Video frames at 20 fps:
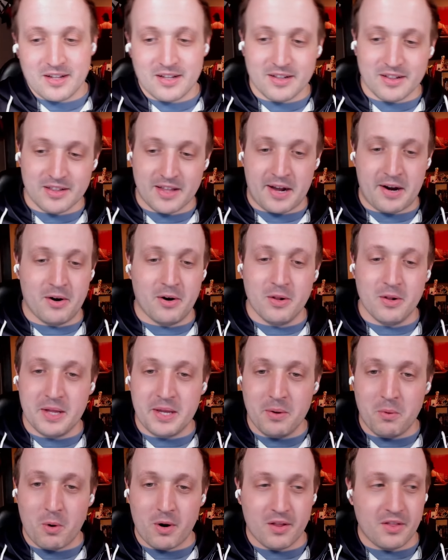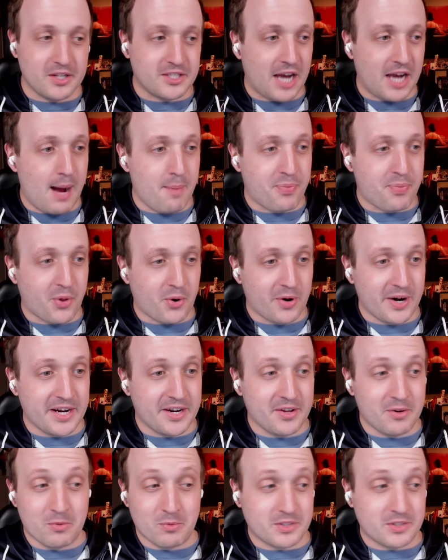Literally one of the top three,
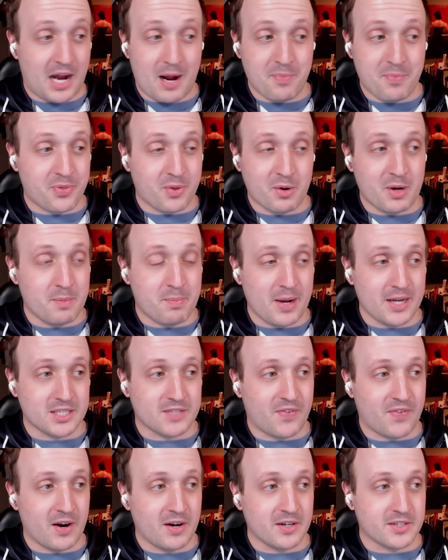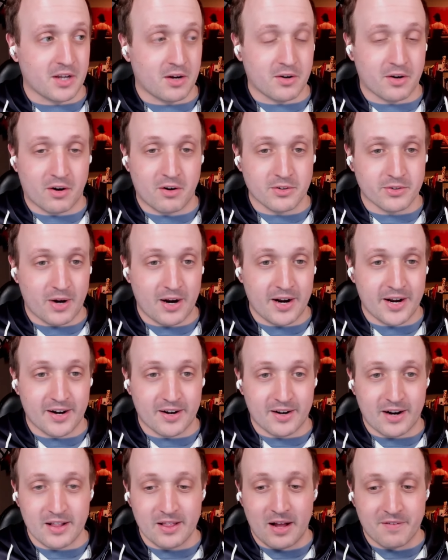dude. Top three best fairy tail girls right
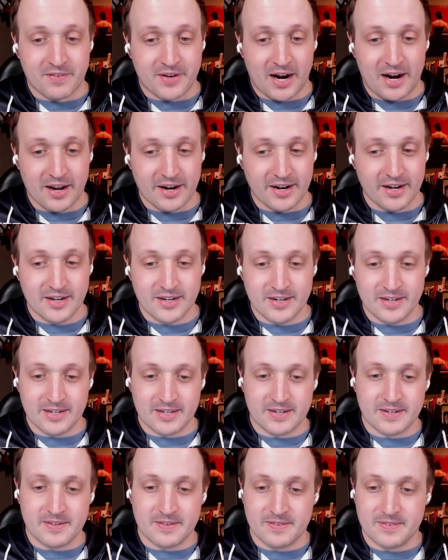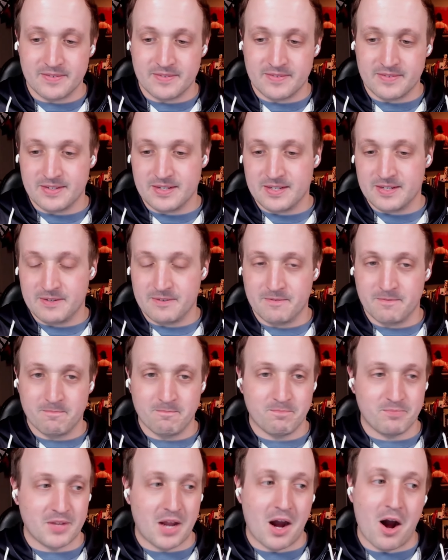here. I love Cana.
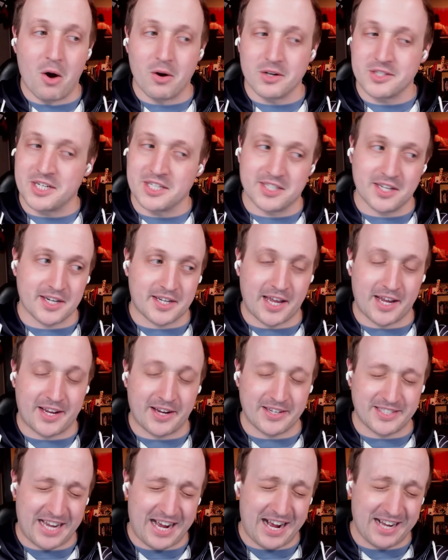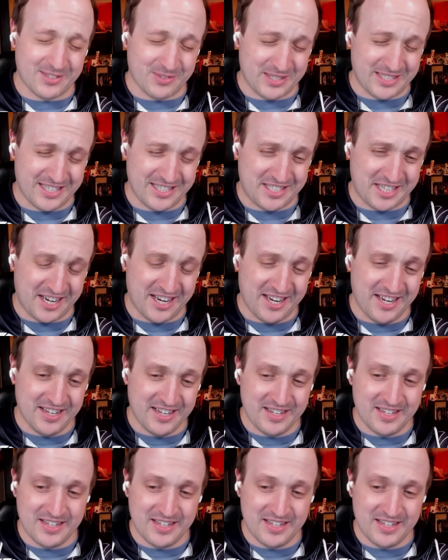No, she's gonna kick his ass, isn't she?